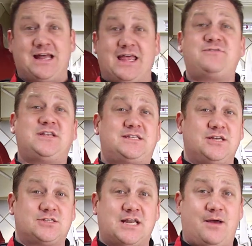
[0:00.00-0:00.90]
I left it
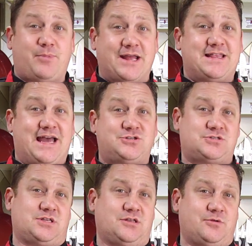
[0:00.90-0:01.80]
tilted up like that
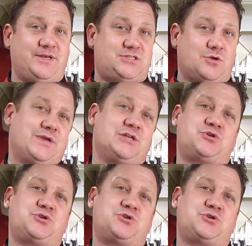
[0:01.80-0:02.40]
just a little bit so we can